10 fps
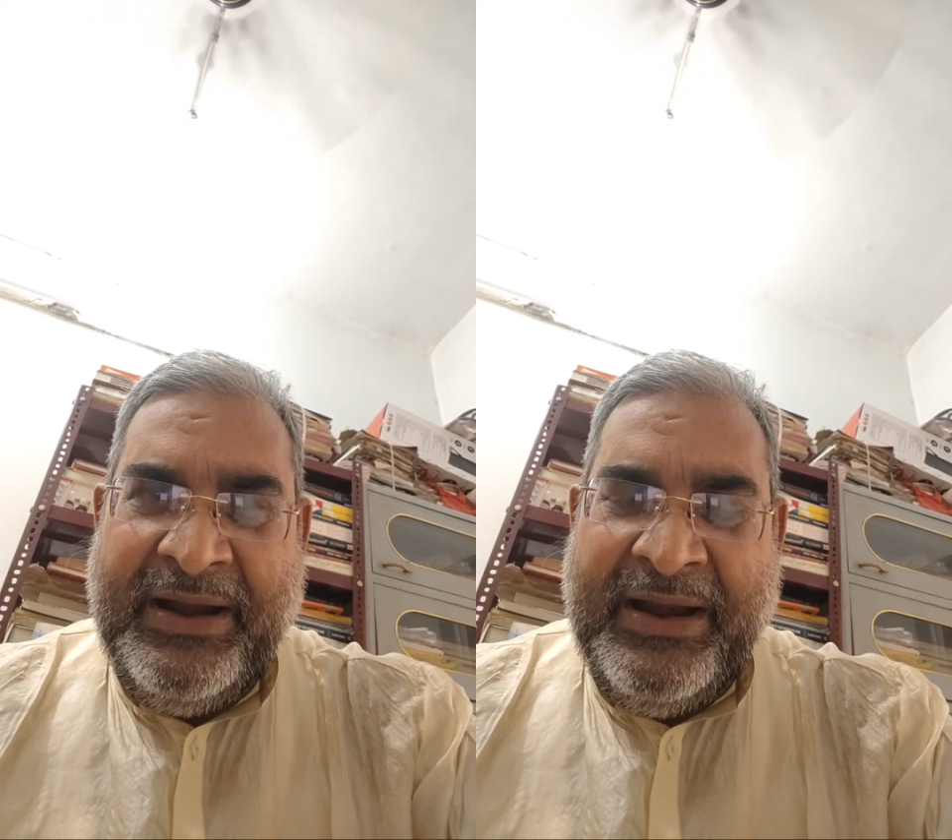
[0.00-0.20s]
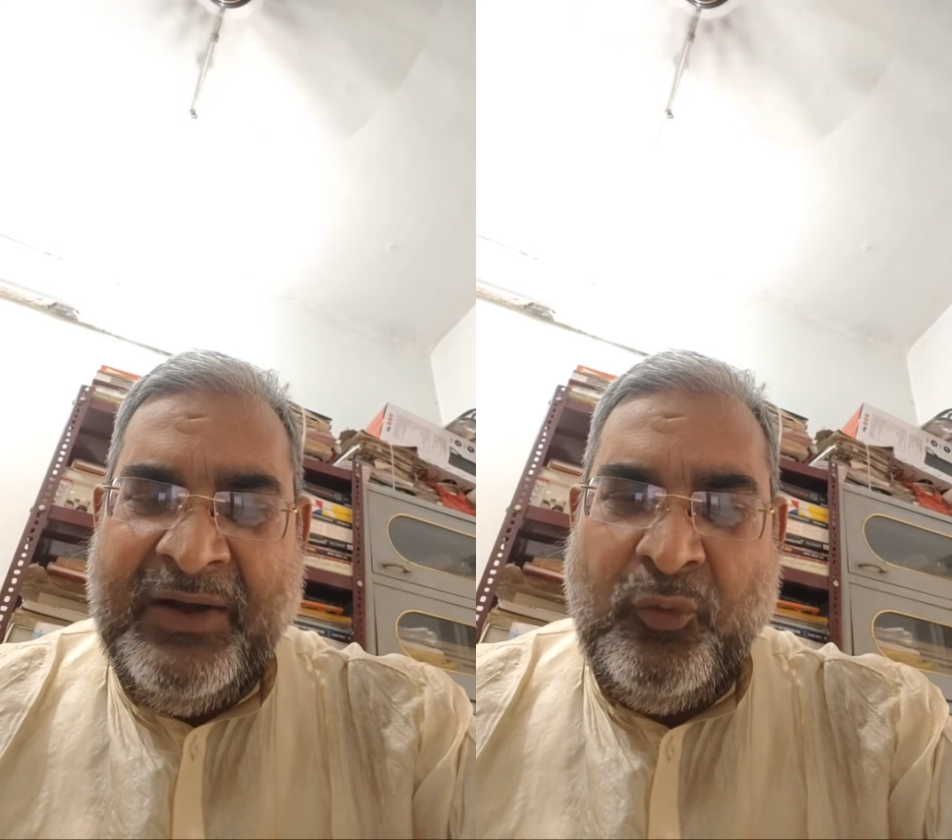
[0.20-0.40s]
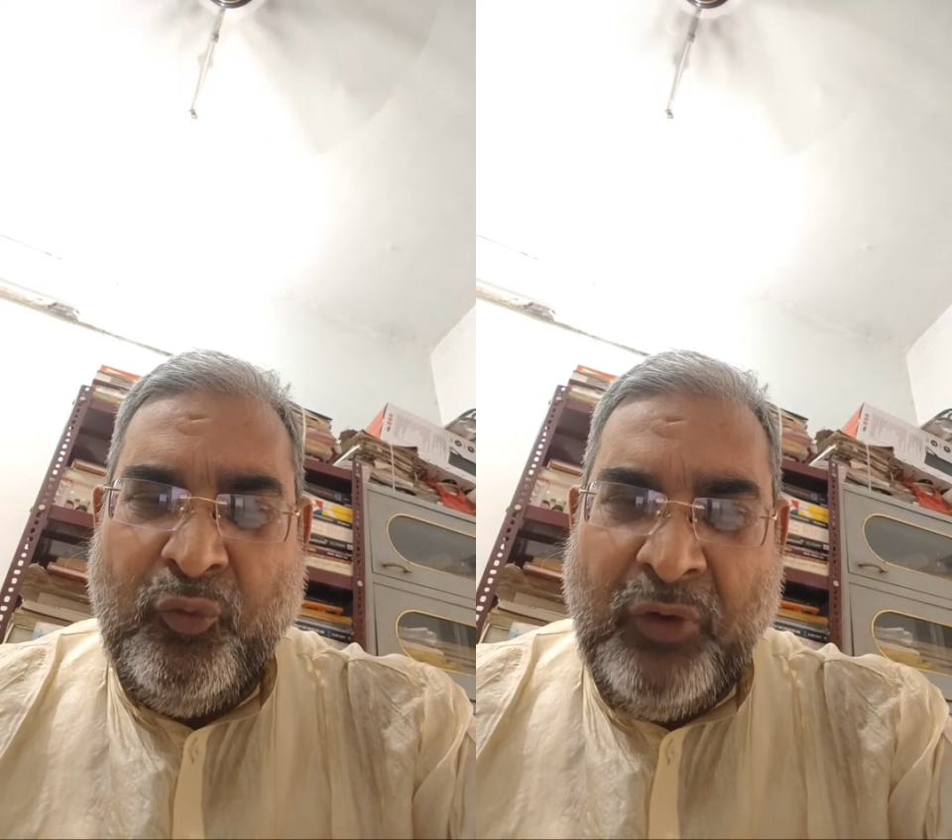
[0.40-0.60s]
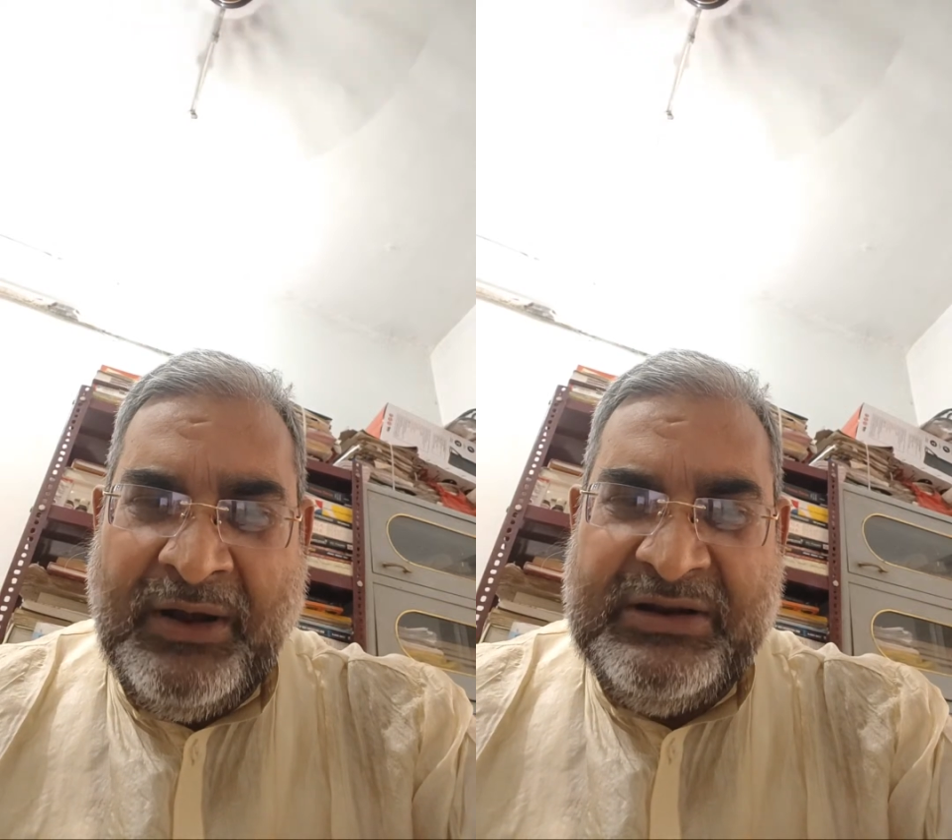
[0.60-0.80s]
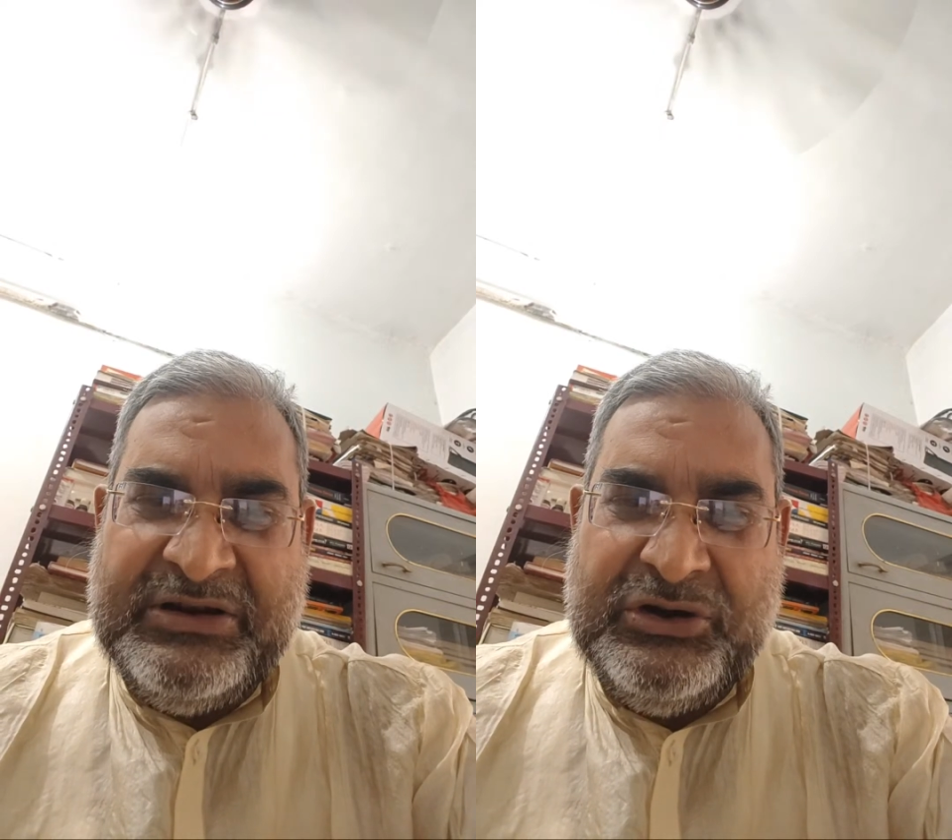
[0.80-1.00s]
and
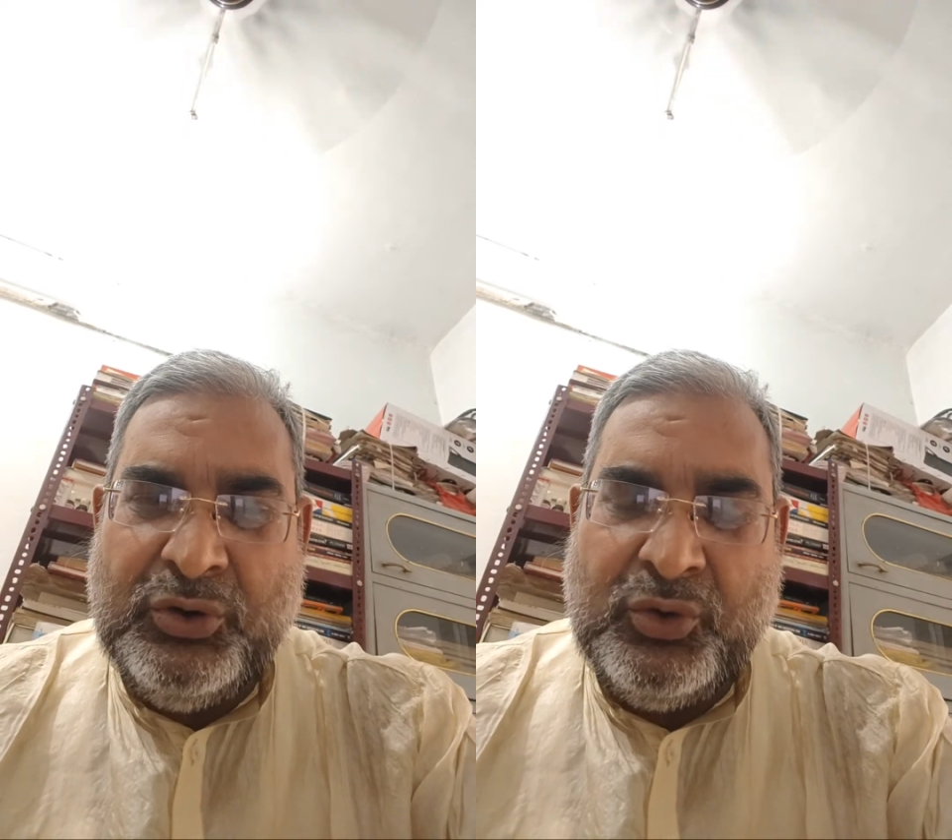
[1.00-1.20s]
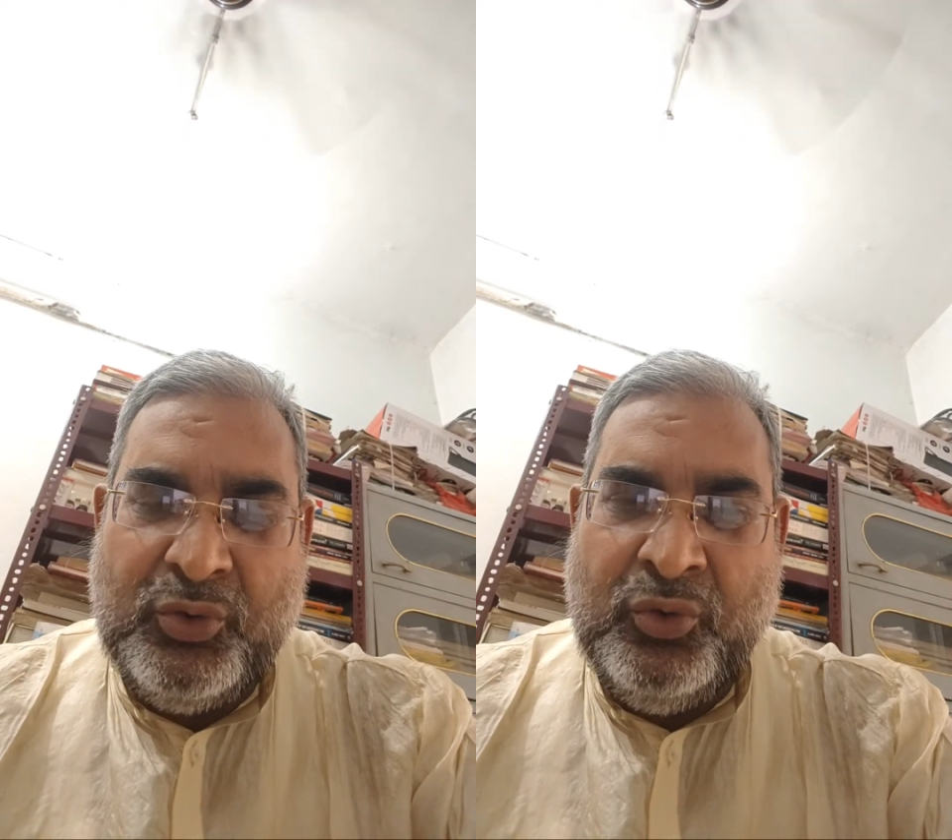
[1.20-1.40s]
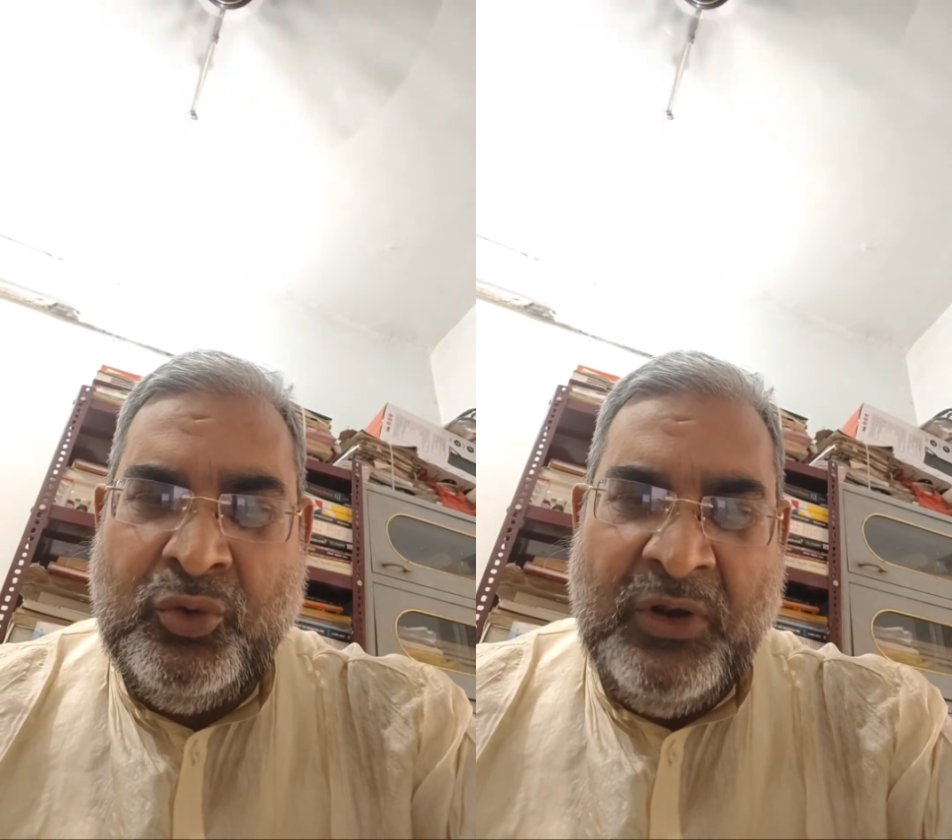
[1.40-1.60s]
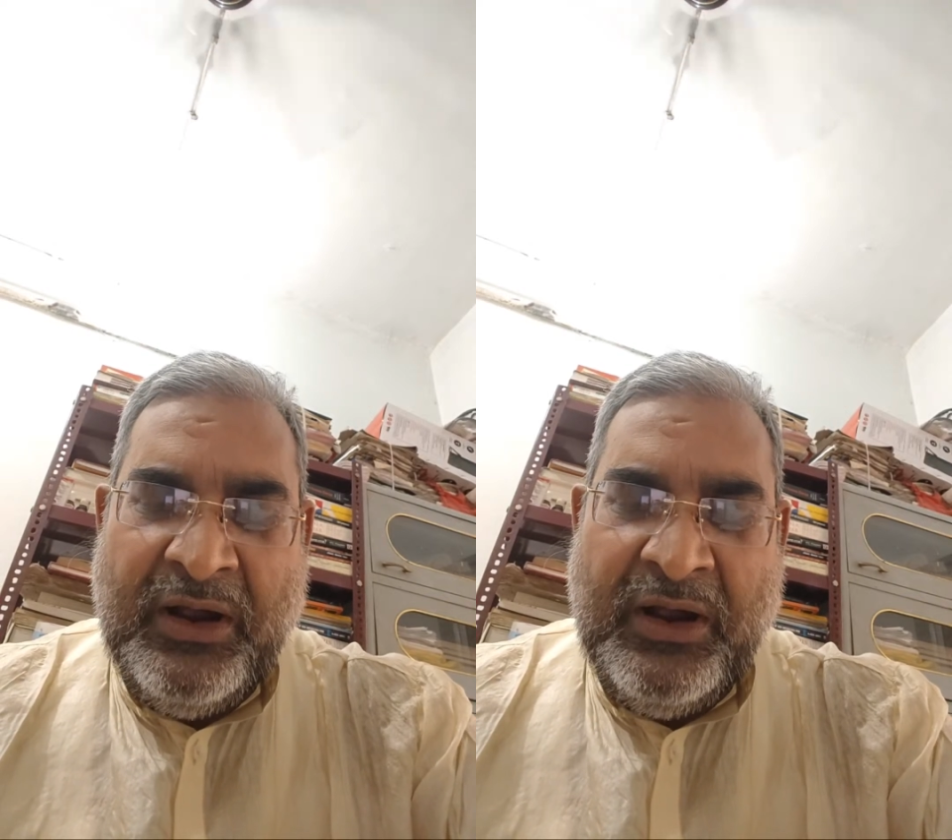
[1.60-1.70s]
1 CO2